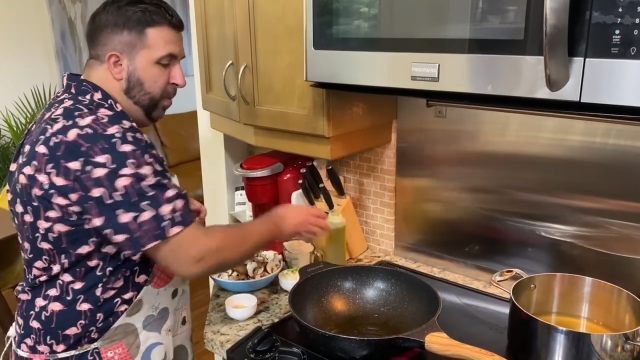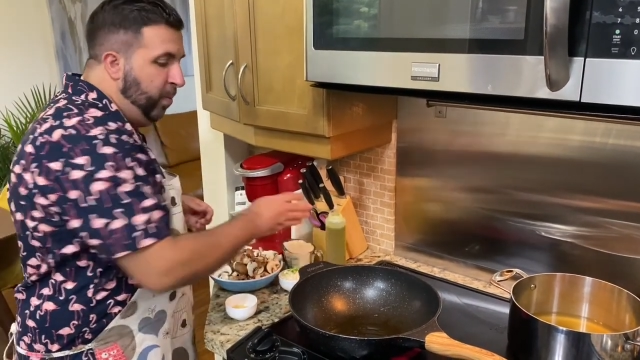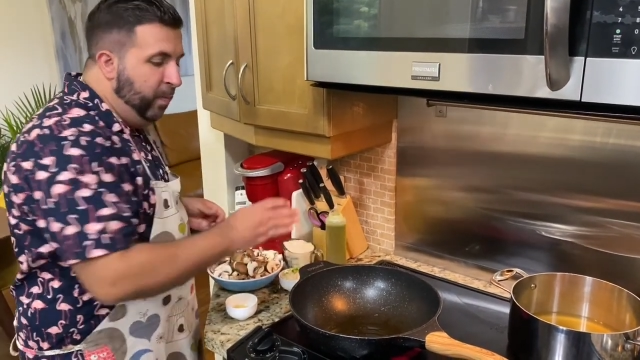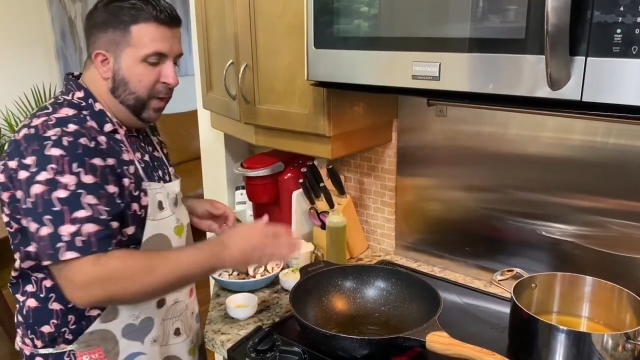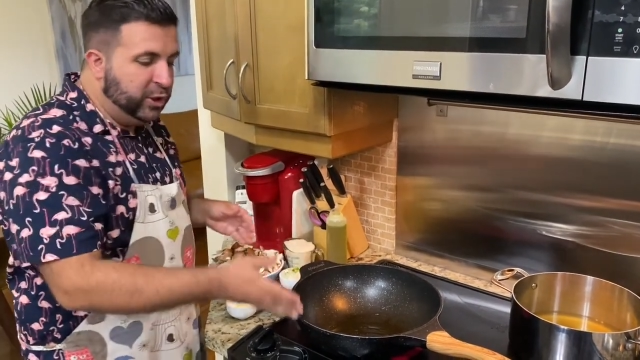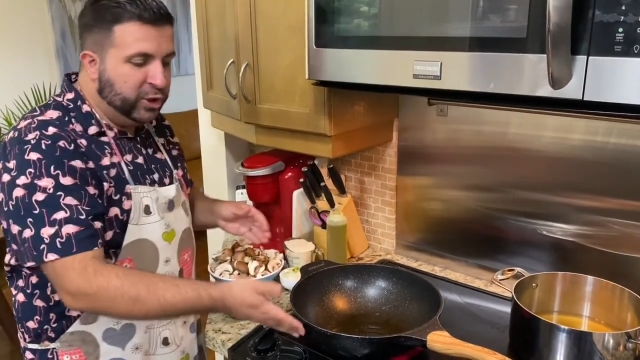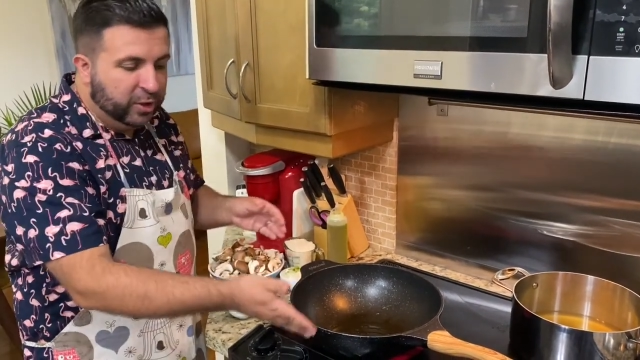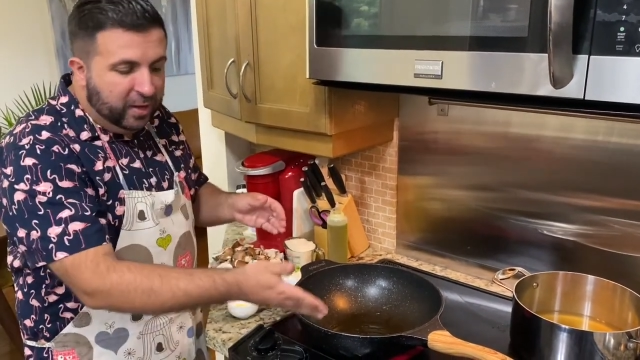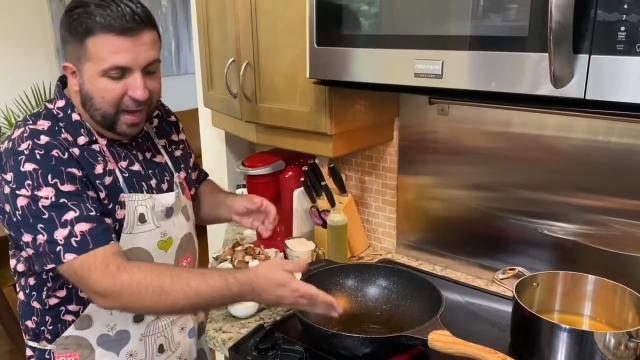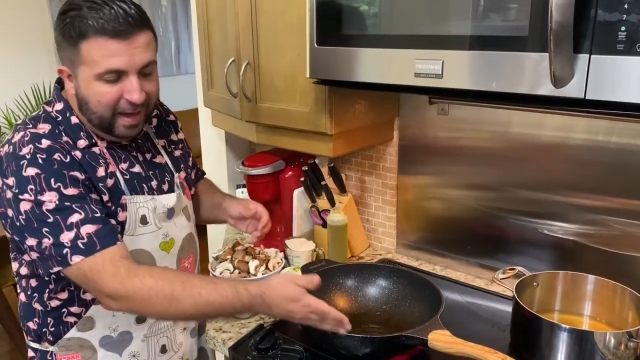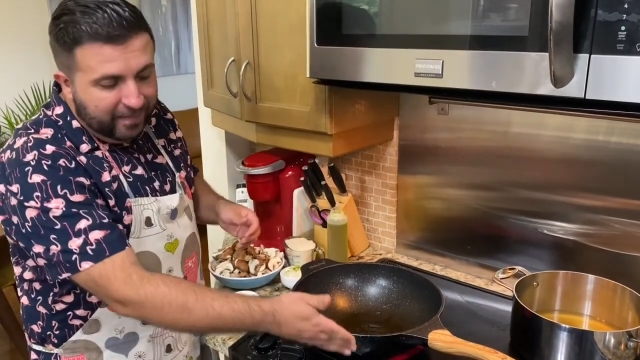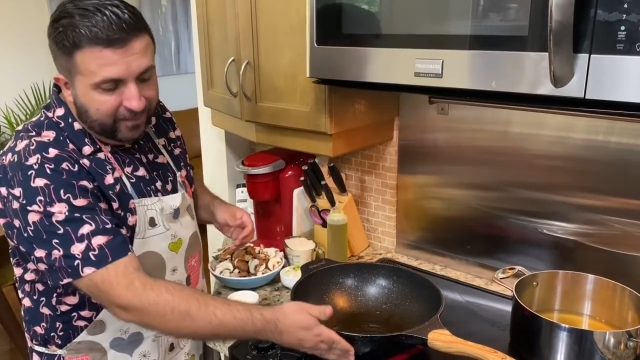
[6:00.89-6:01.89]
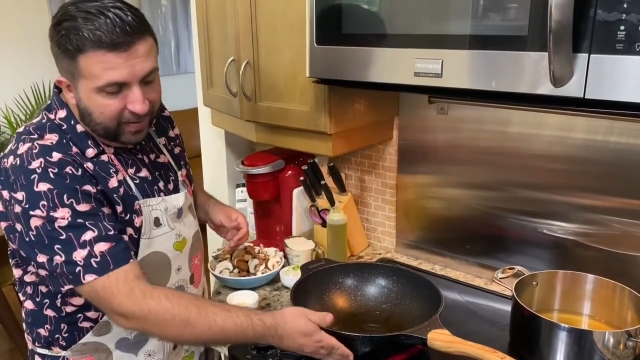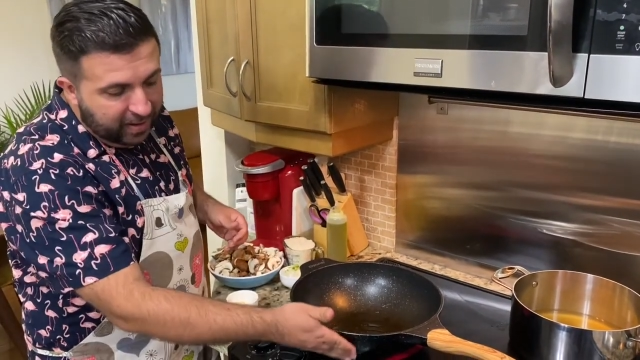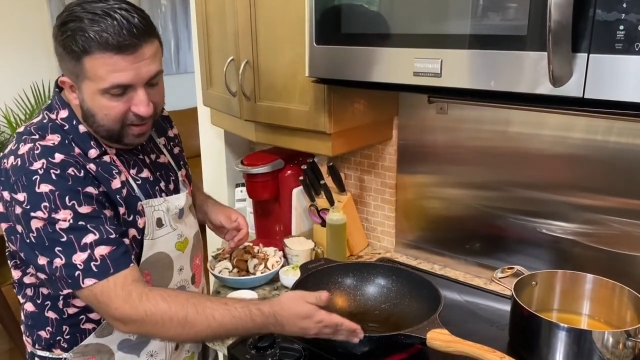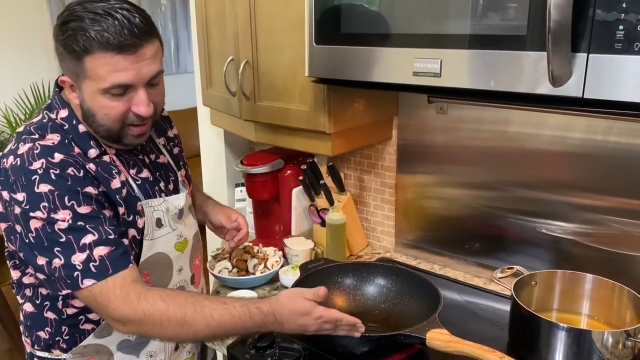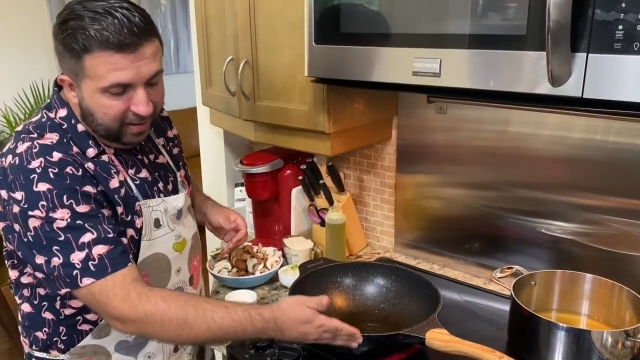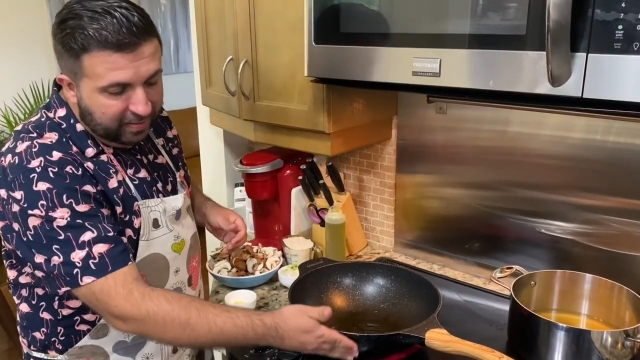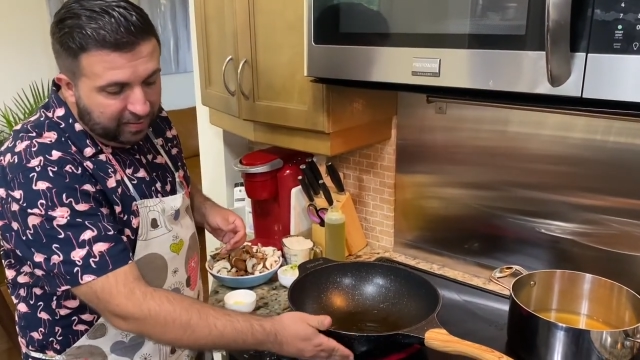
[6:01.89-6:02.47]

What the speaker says: Make sure you have a nice